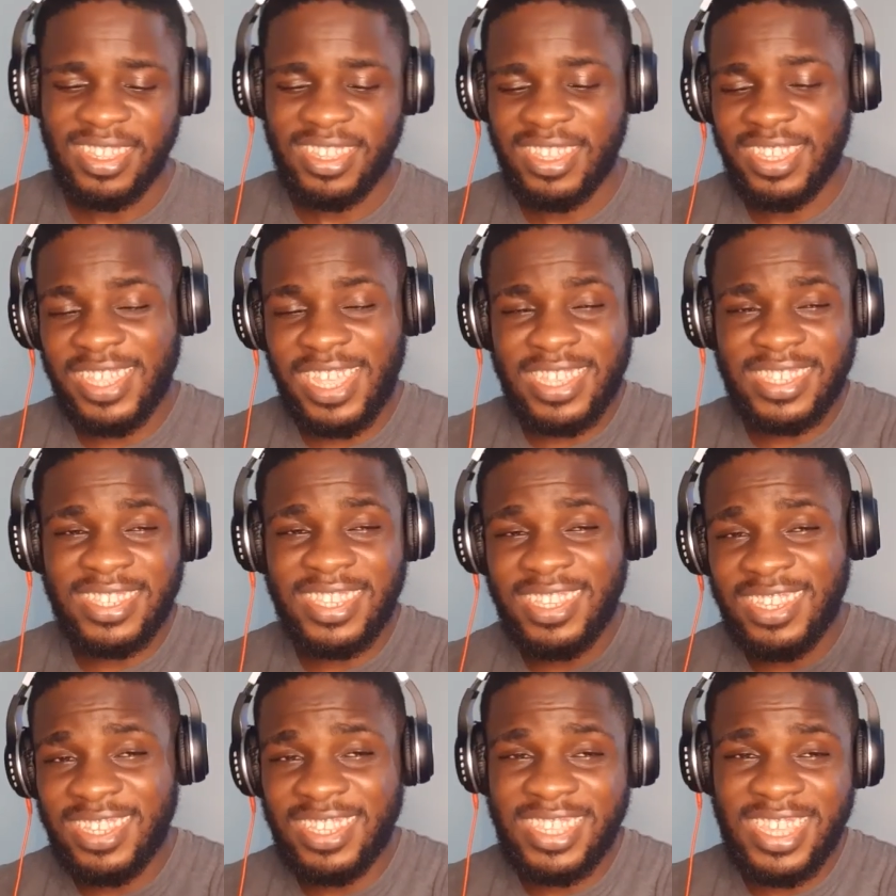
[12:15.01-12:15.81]
He has
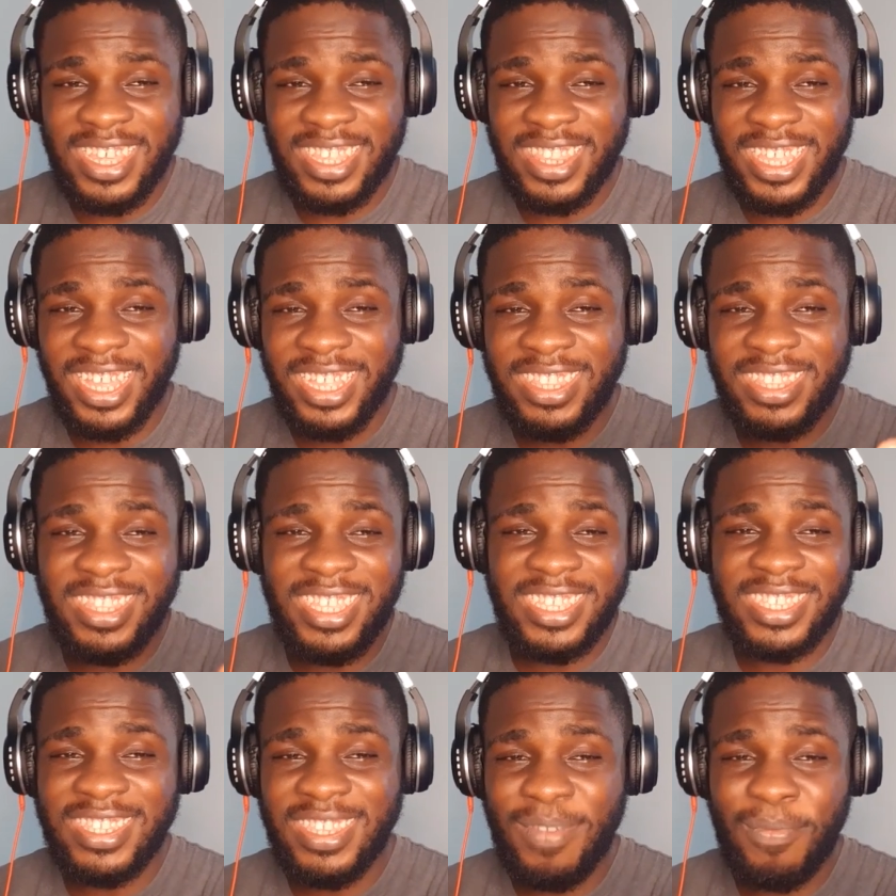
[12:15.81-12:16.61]
said it here that
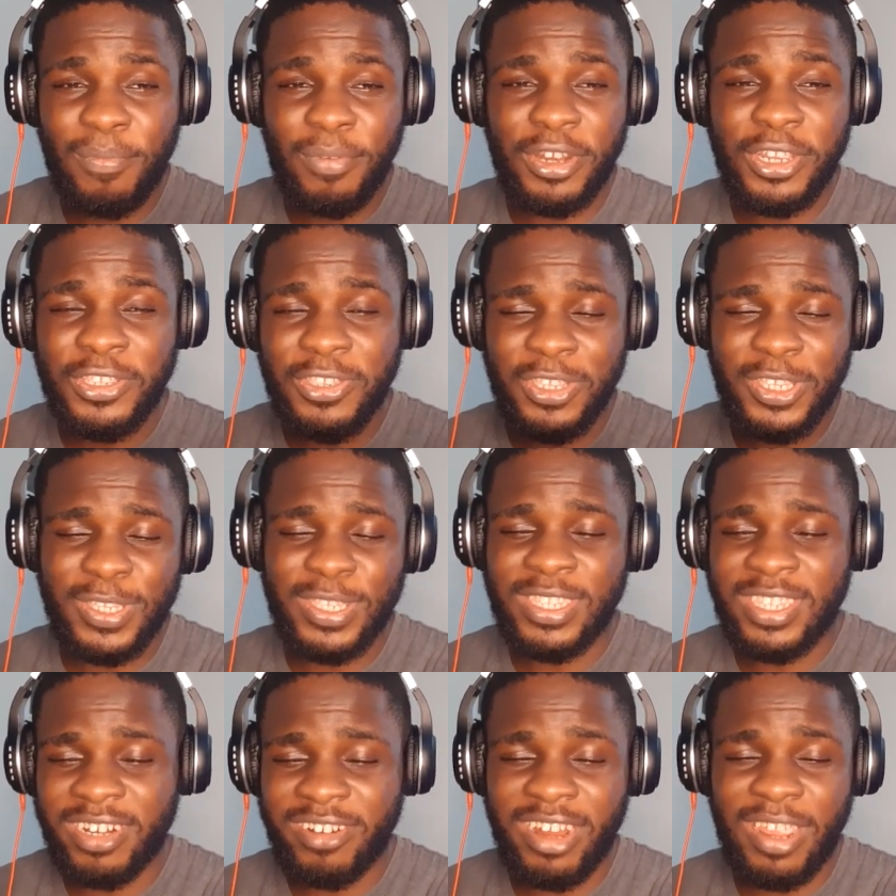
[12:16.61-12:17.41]
this thing brings
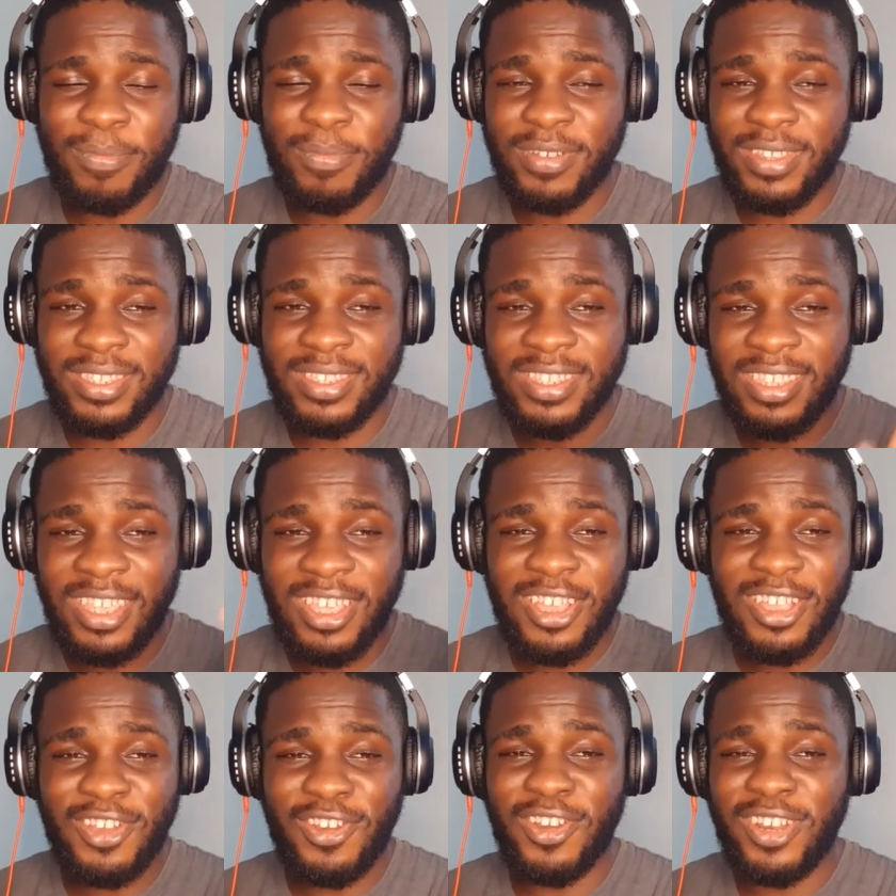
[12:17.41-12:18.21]
subscribers,
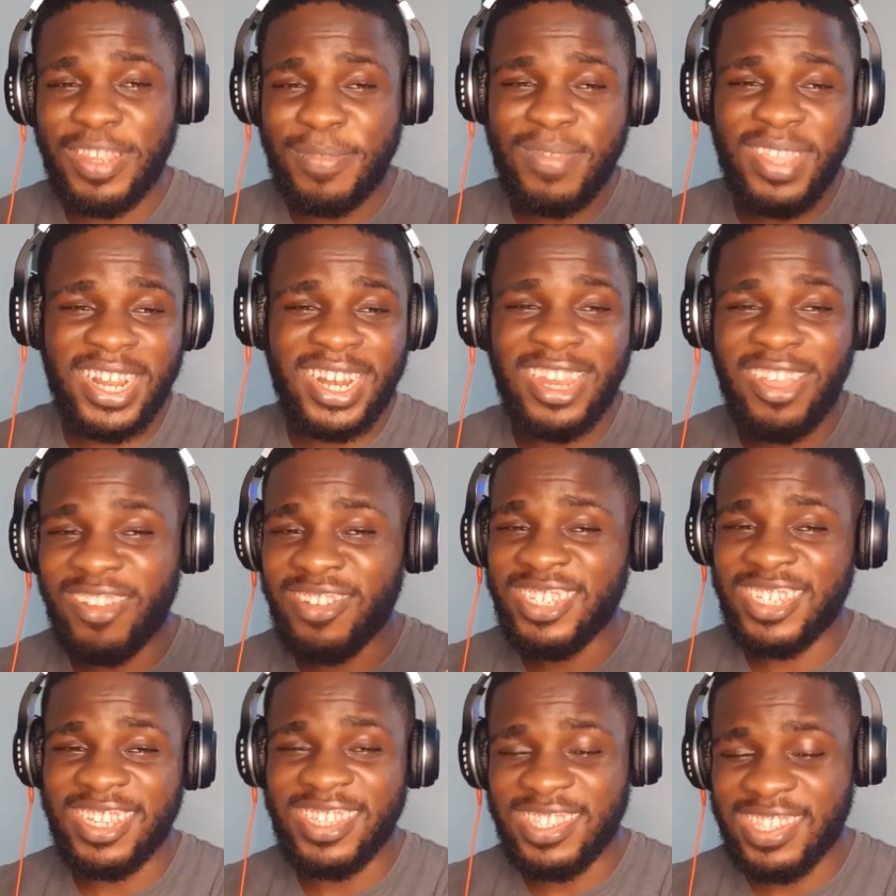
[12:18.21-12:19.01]
call him a
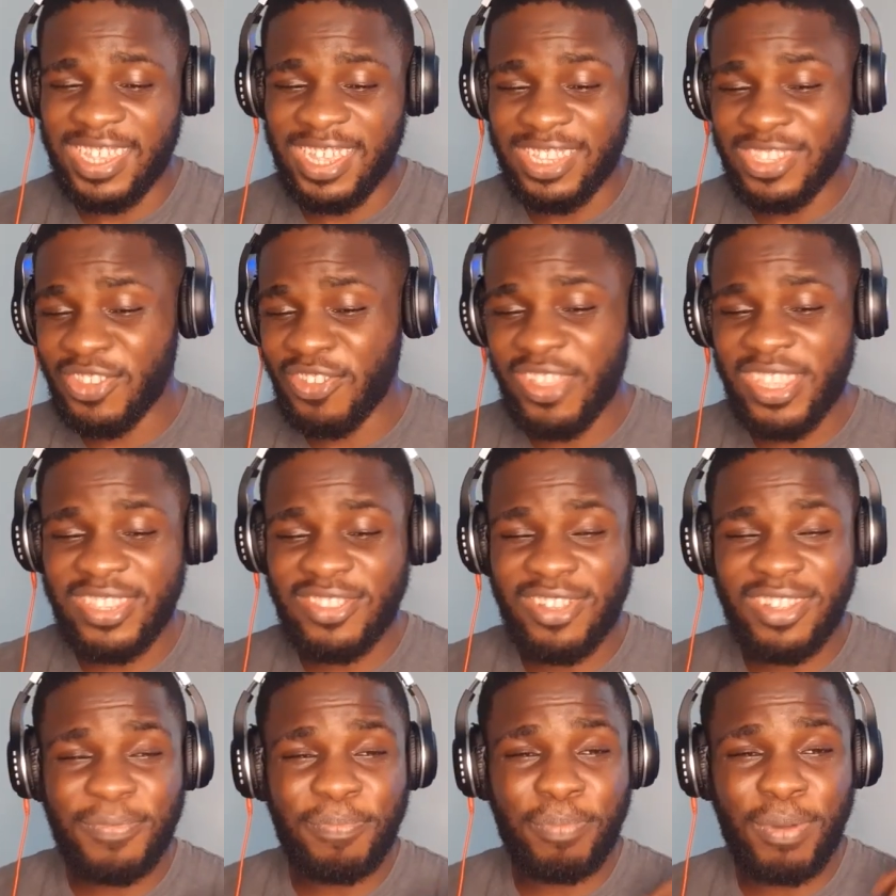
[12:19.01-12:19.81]
cloud chaser. So it's
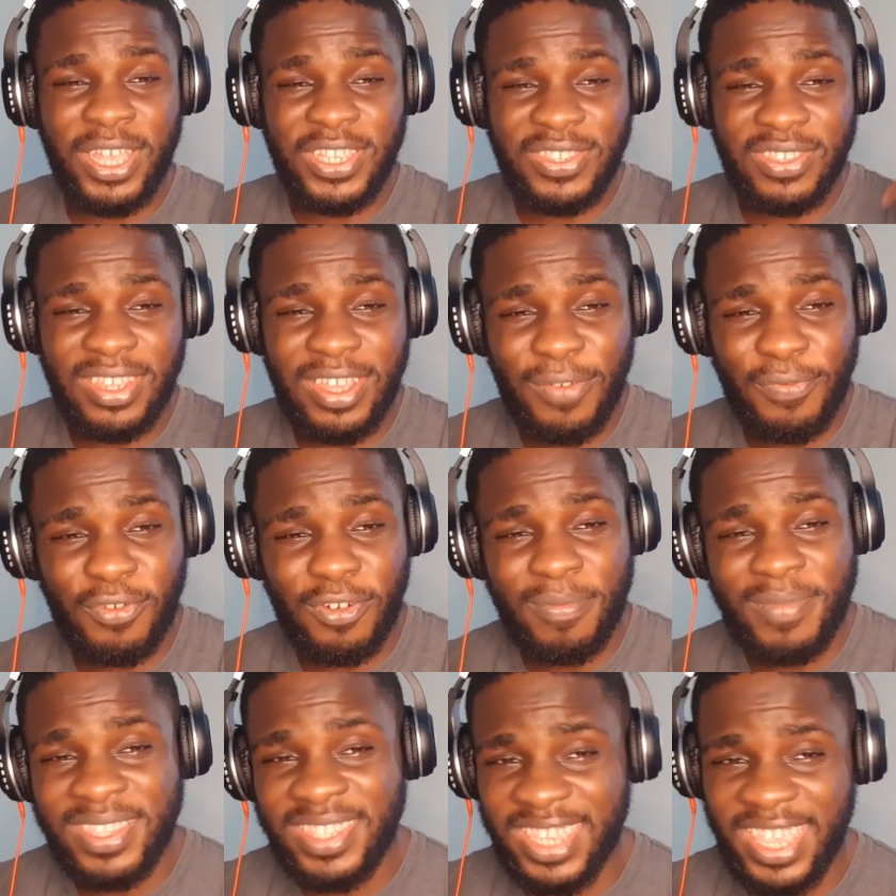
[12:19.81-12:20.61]
not personal
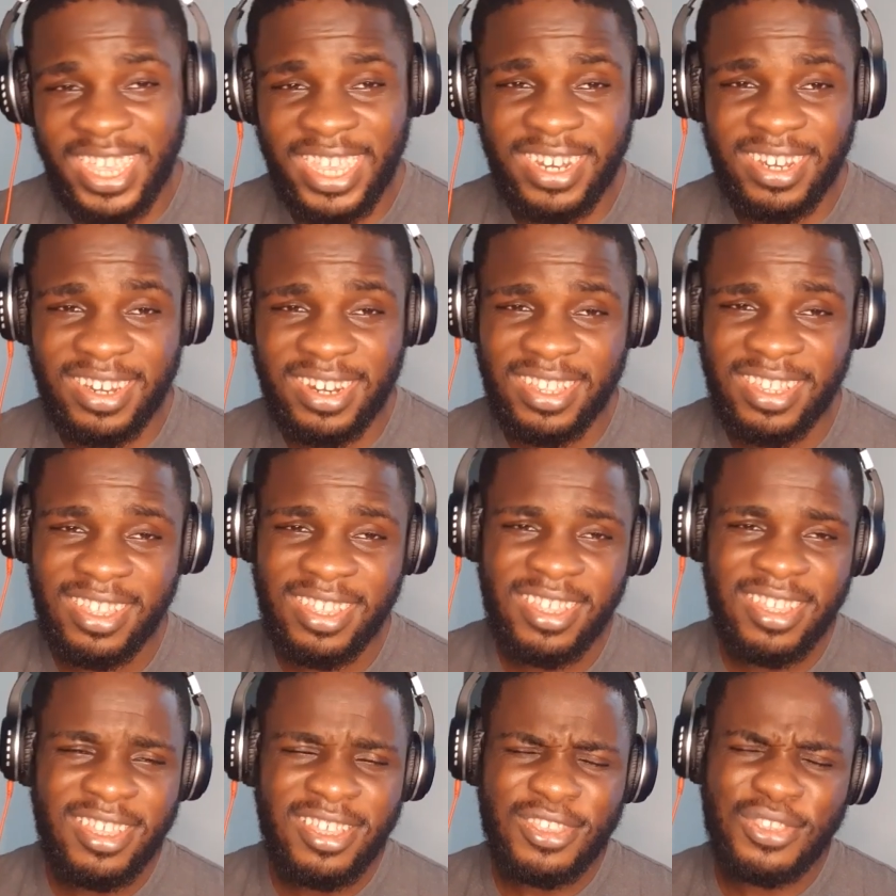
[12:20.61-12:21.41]
from his end.
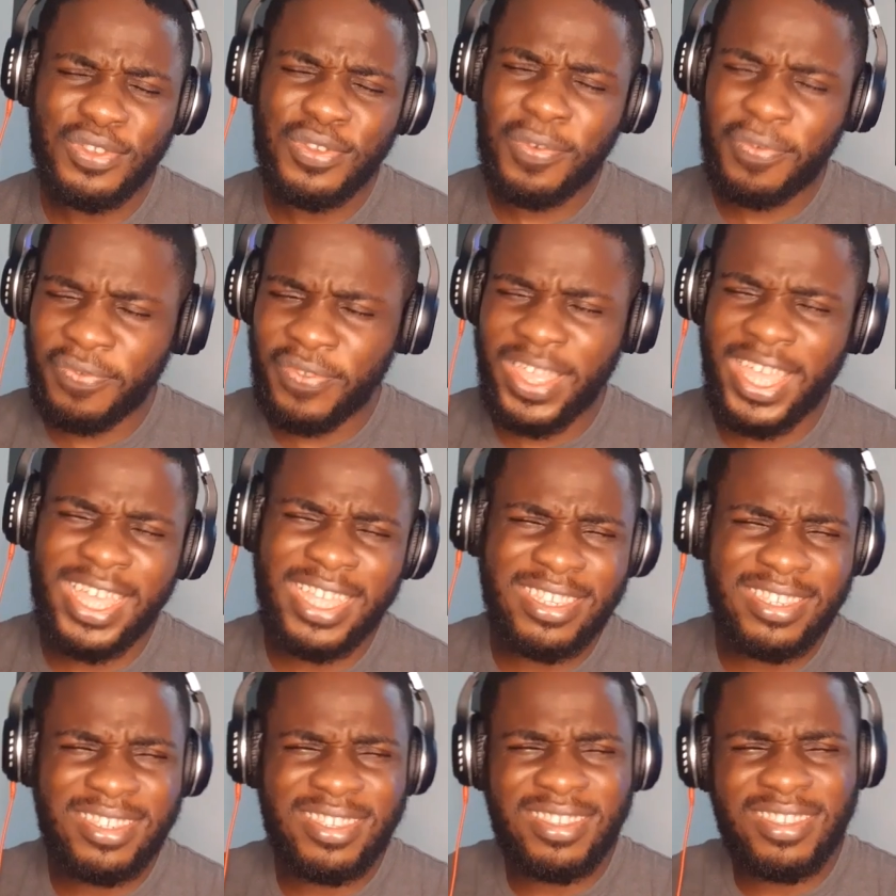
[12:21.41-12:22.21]
So
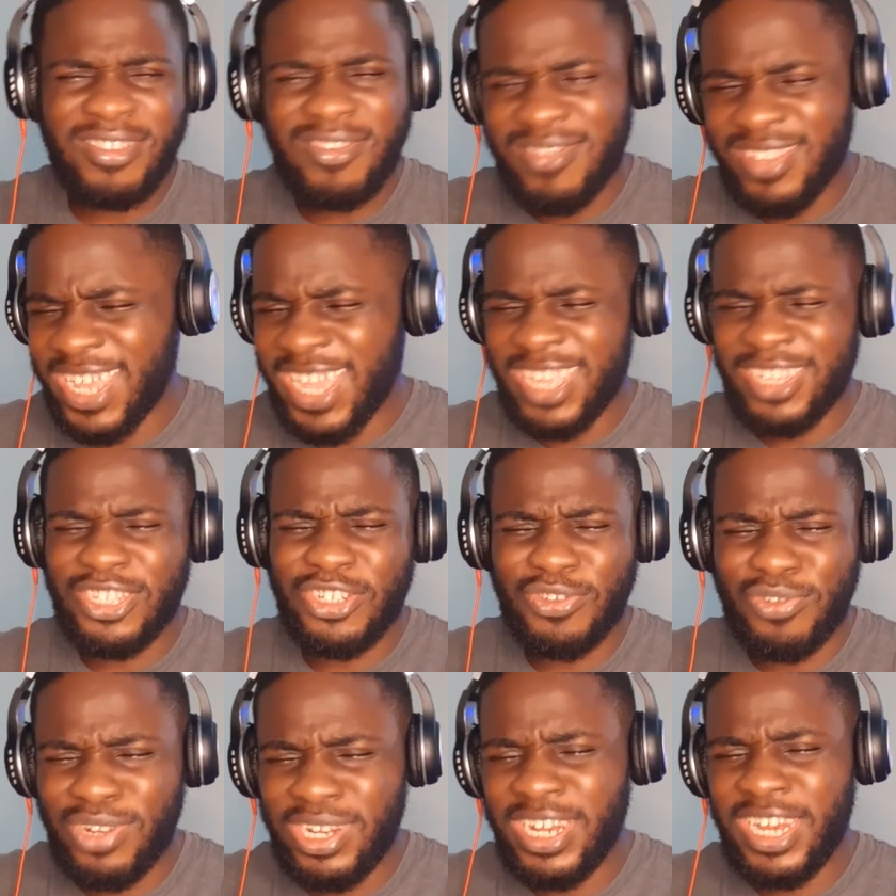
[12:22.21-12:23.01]
fans, you guys
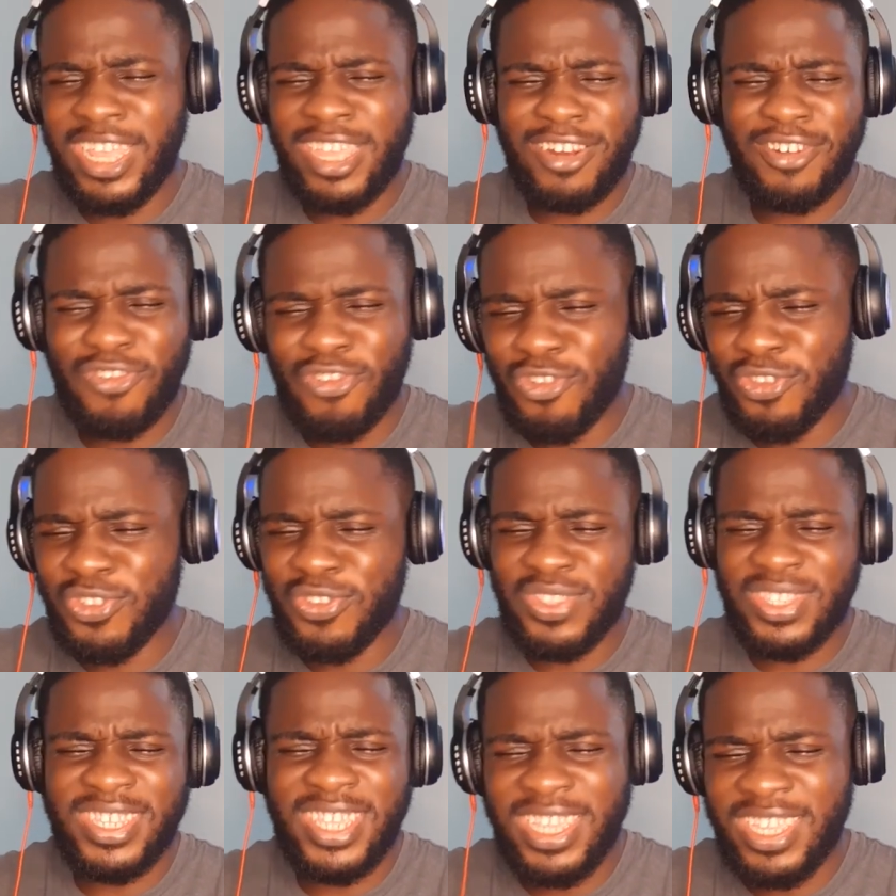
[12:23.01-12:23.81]
should learn not
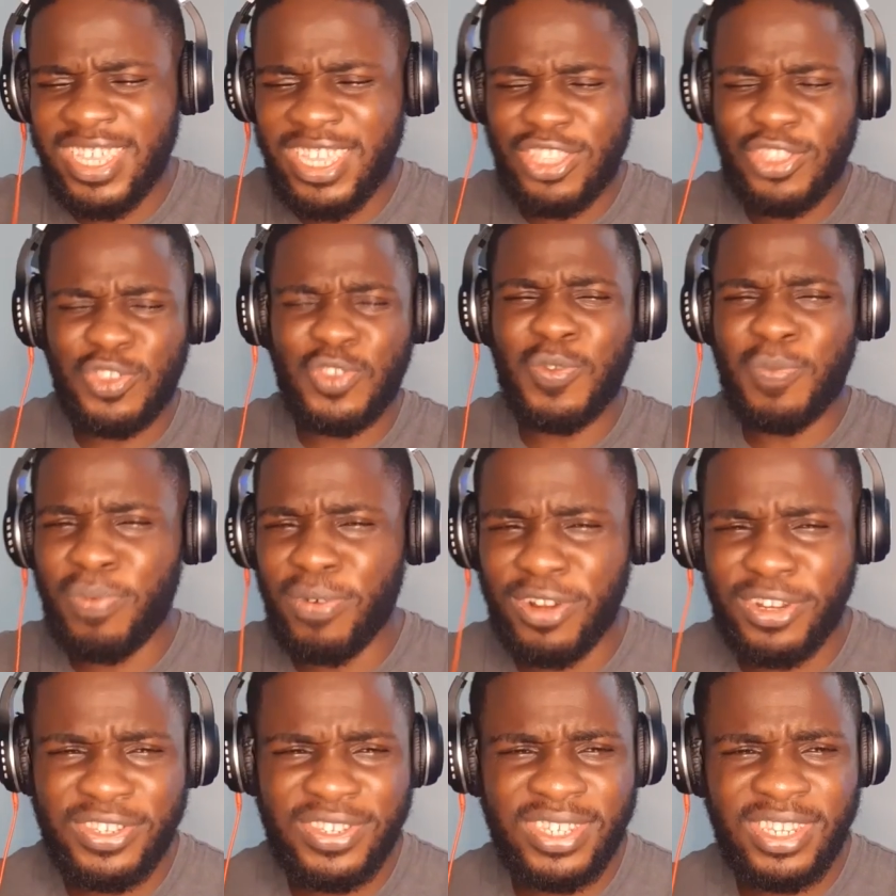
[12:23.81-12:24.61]
to take it too
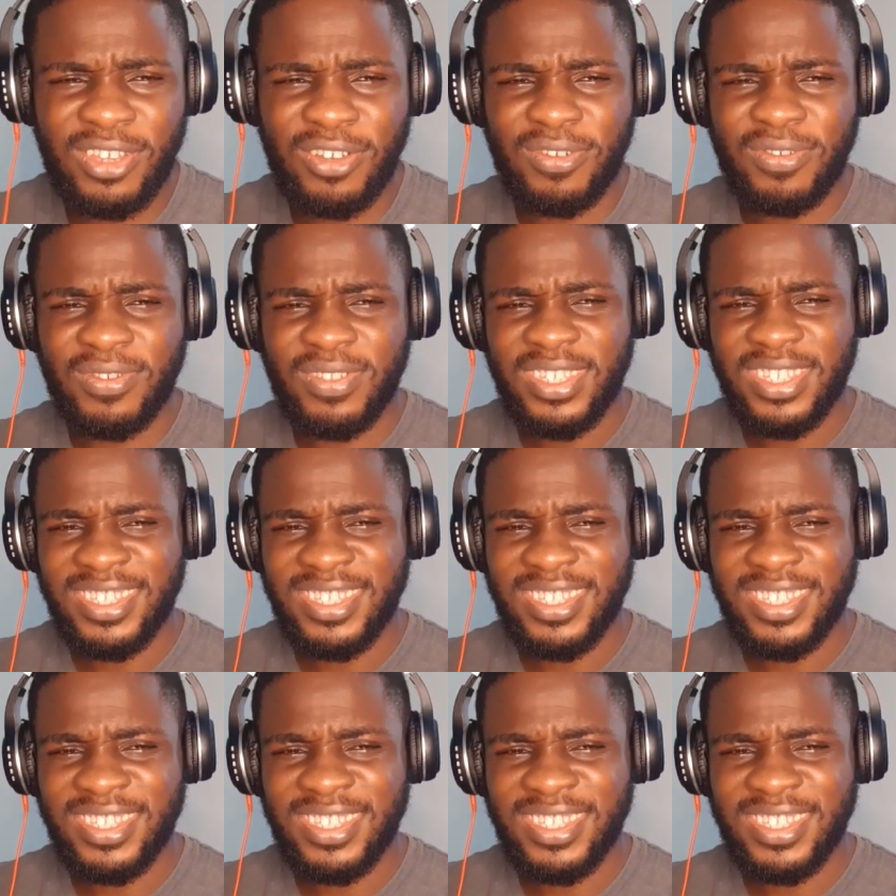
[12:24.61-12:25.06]
personal.